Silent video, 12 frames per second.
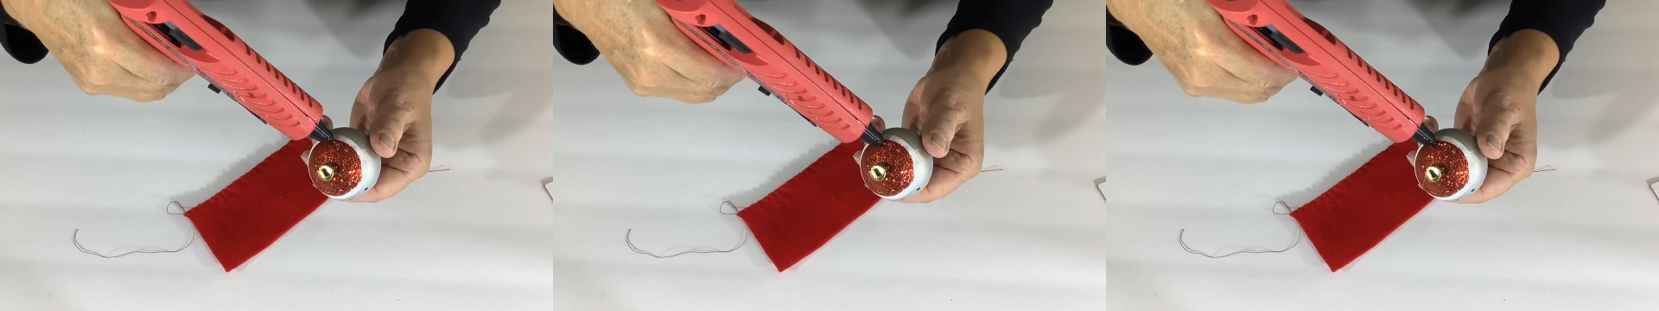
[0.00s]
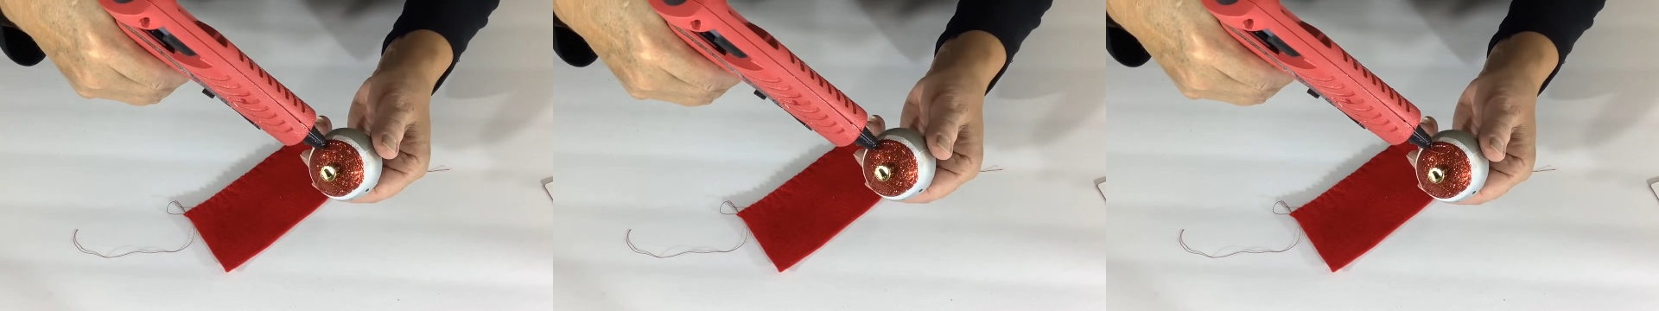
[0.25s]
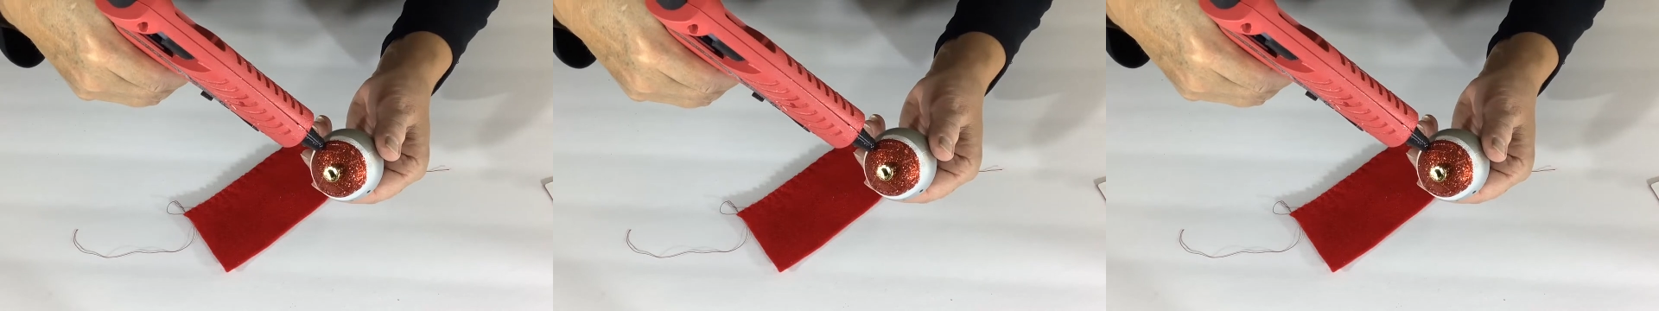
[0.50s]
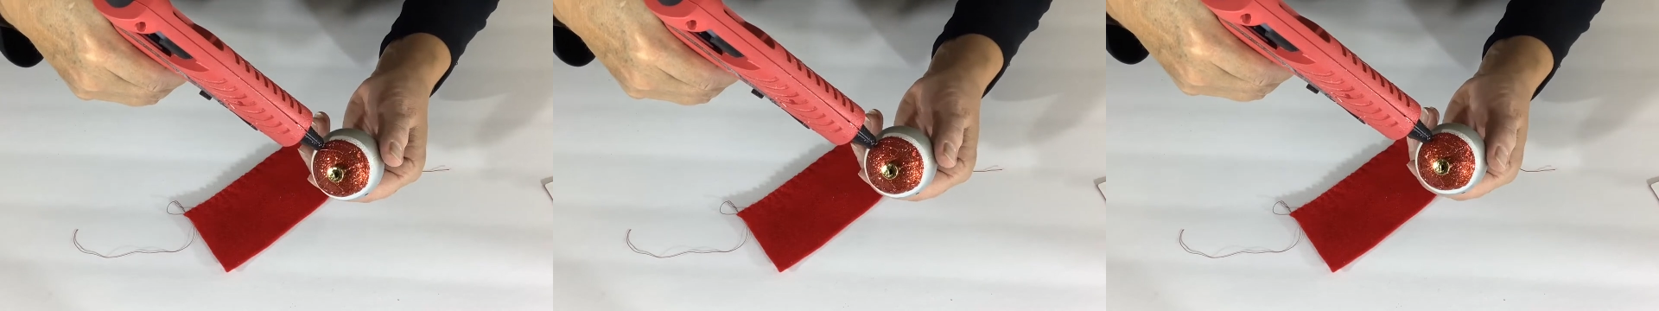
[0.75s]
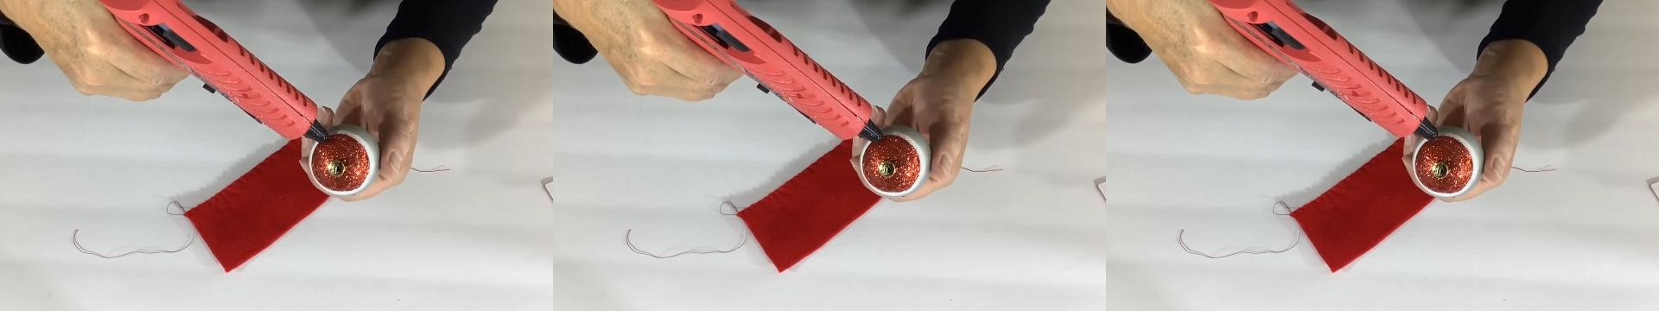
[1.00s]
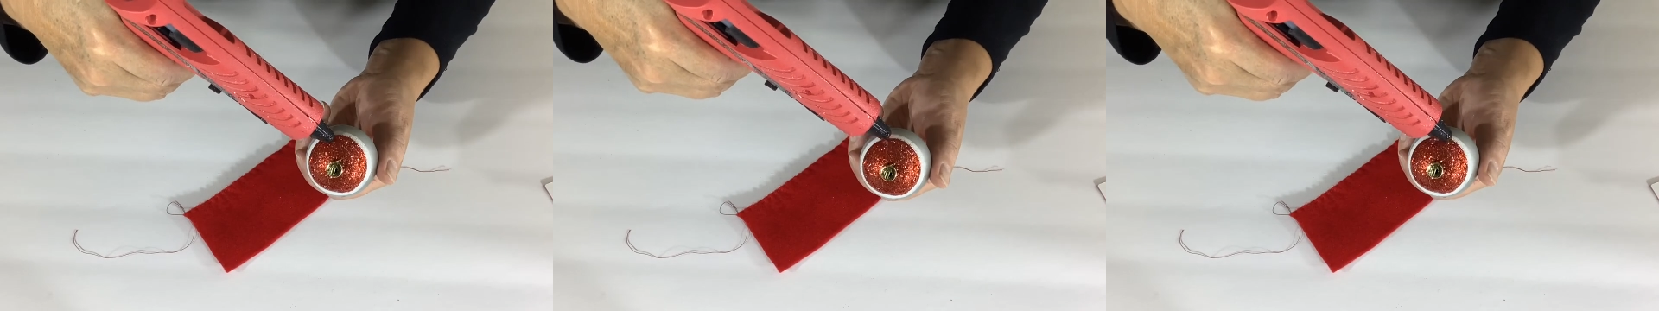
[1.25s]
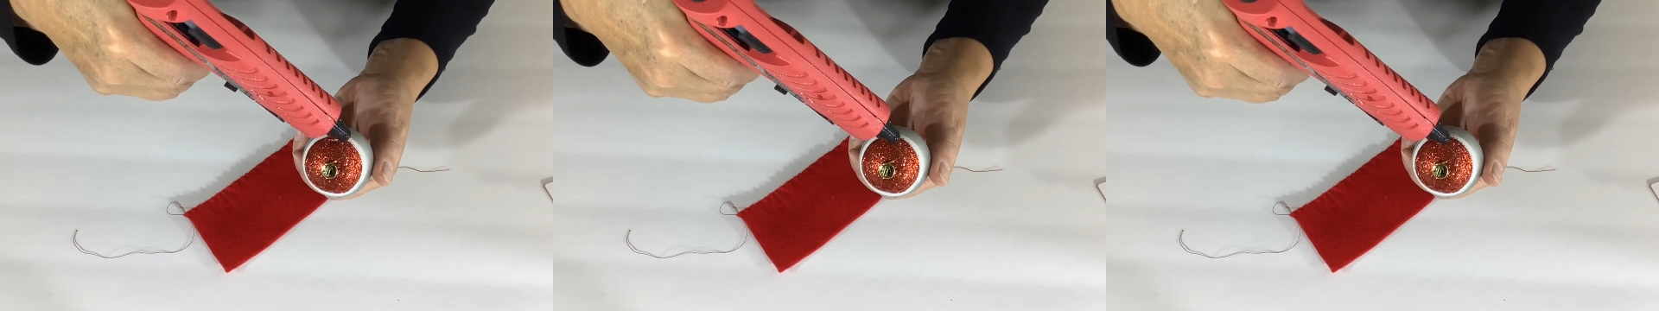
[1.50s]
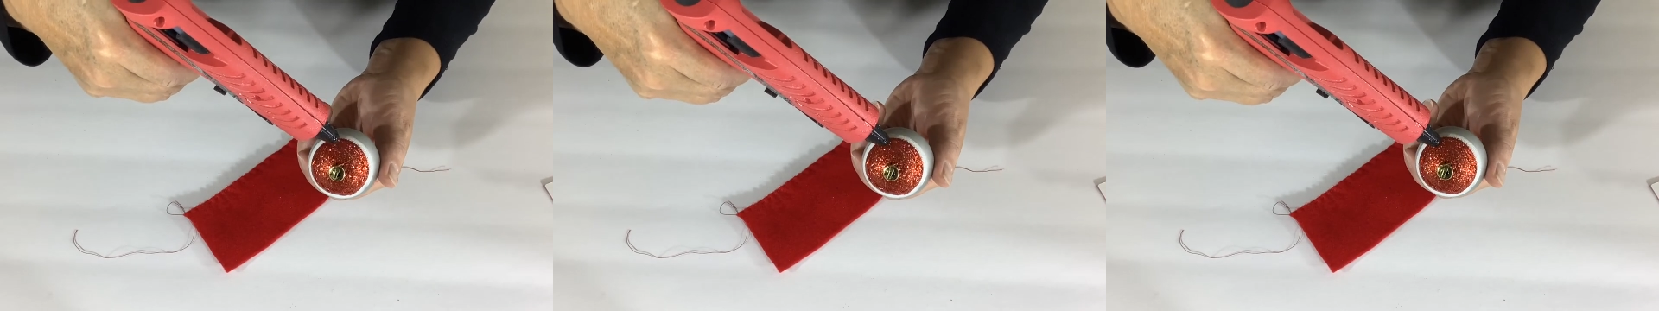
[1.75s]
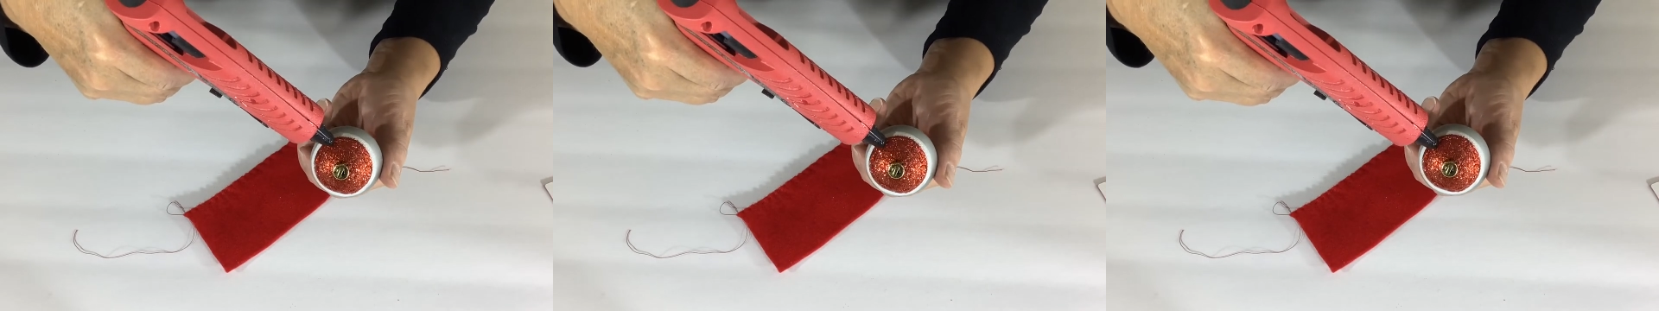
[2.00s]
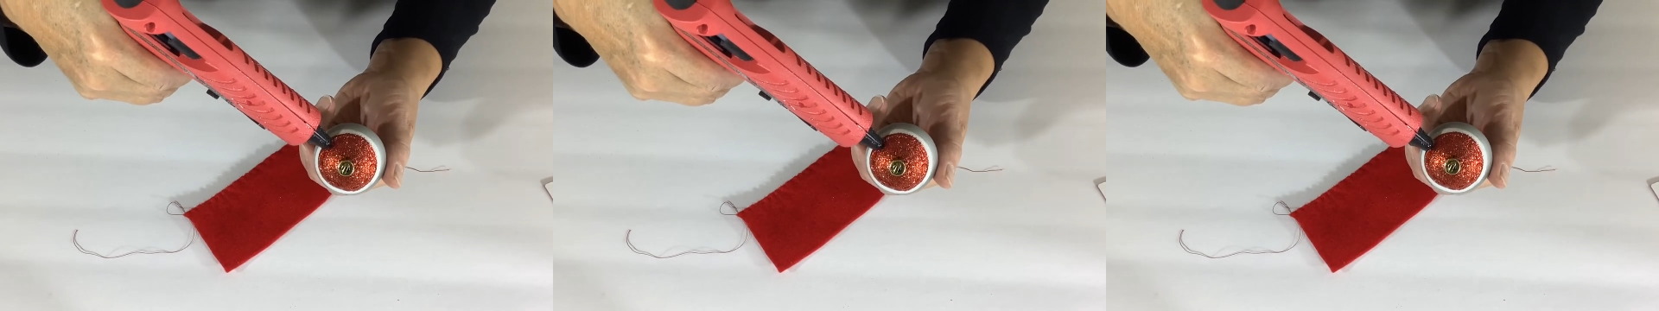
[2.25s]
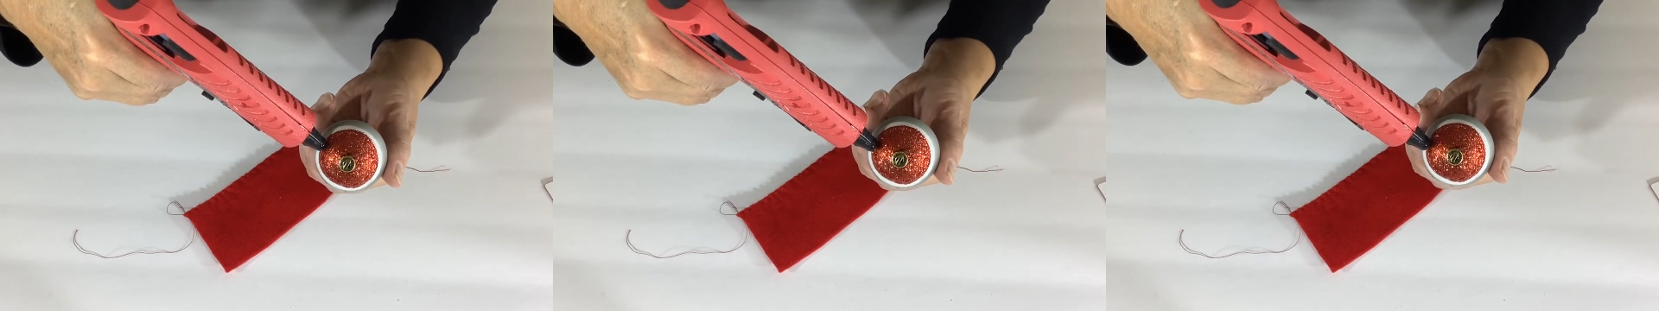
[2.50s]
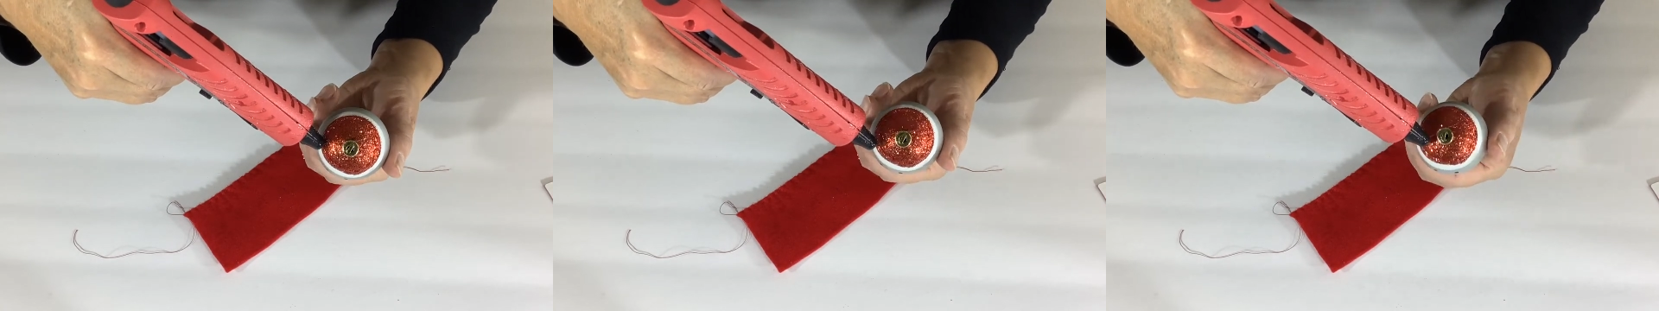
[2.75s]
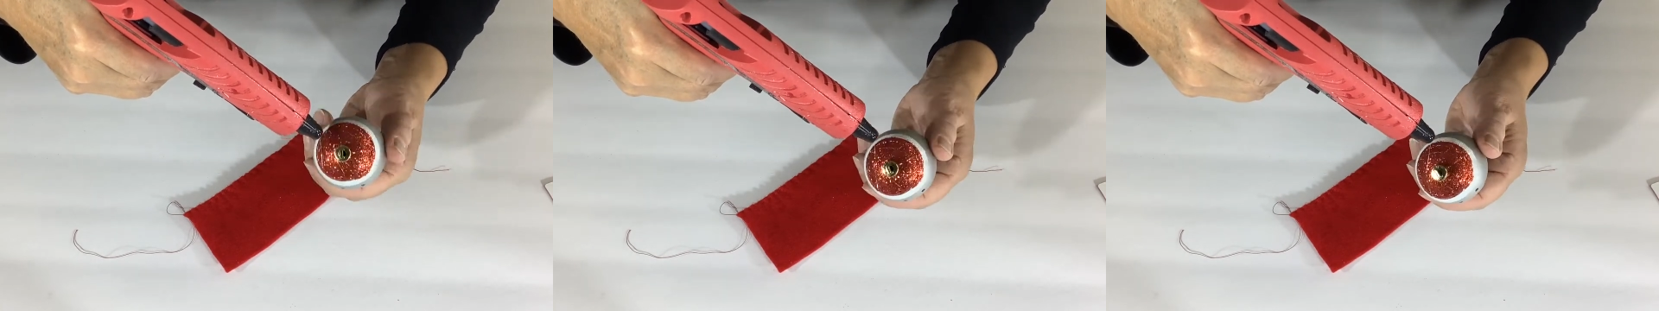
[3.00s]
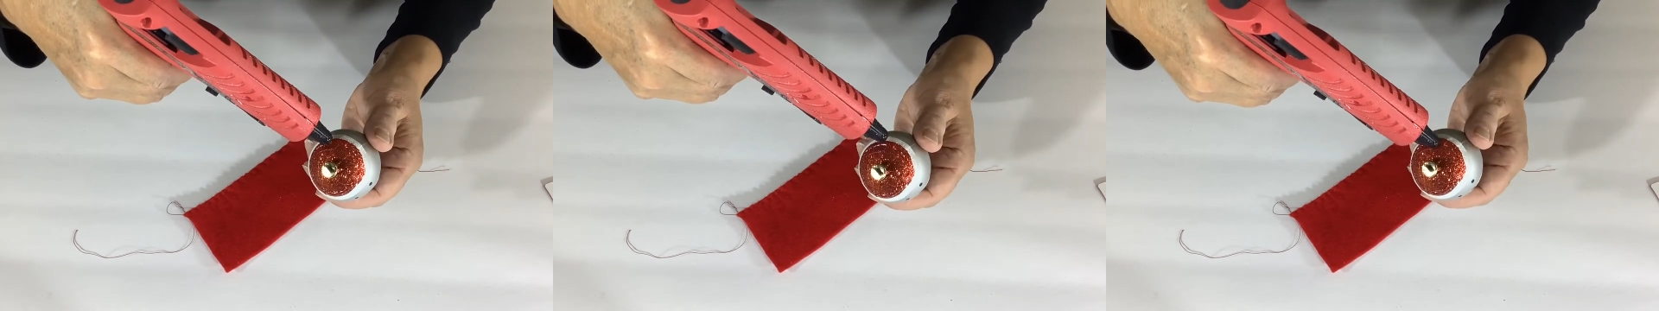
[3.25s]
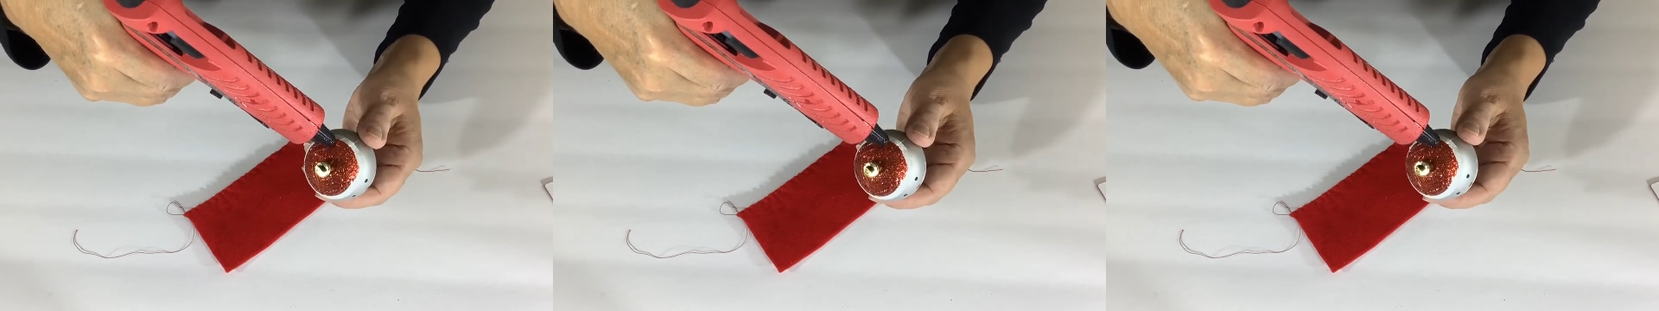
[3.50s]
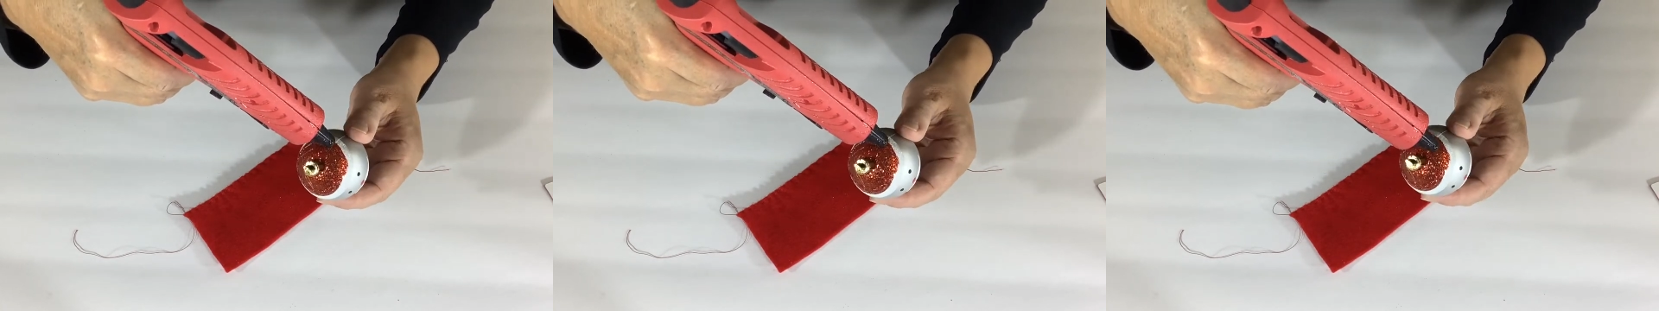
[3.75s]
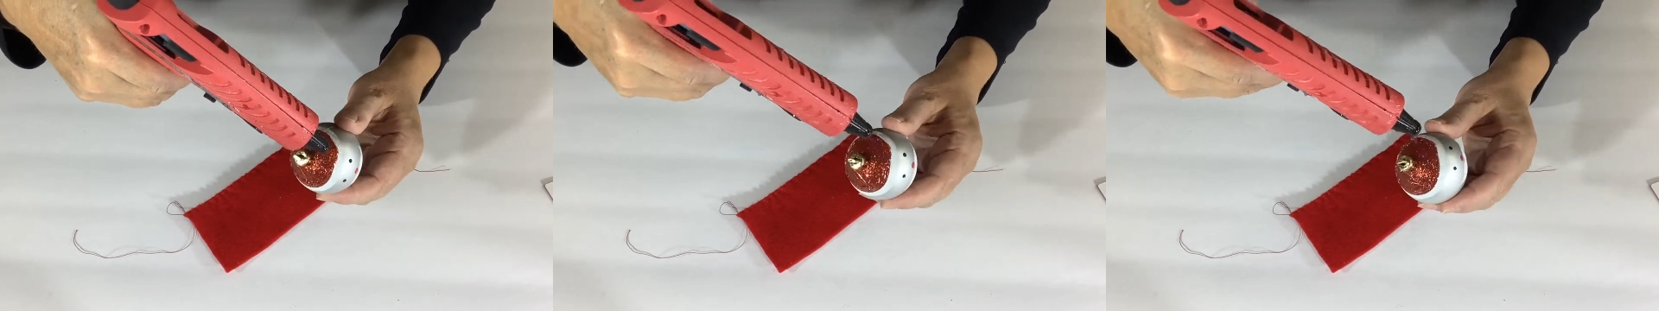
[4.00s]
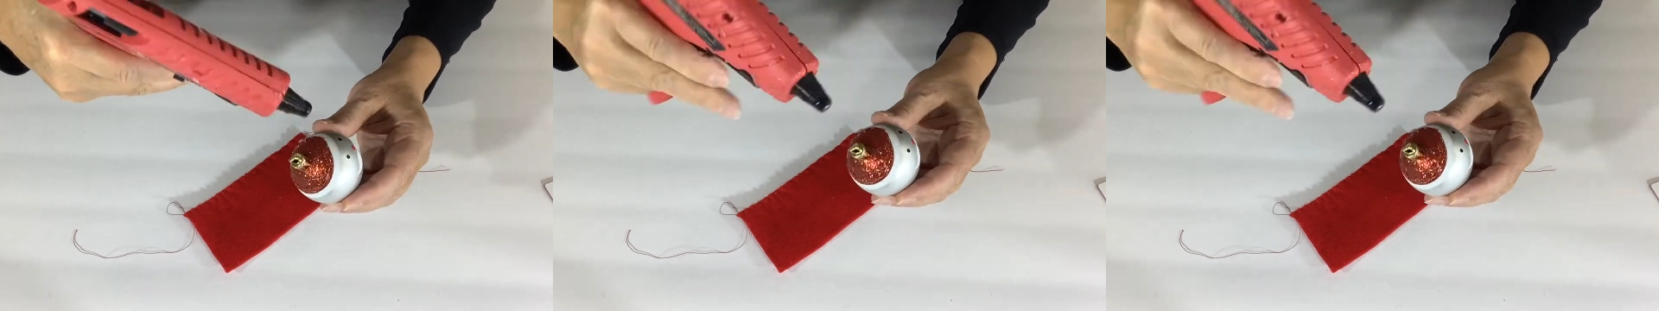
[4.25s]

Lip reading: No face is visible, so there are no lips to read.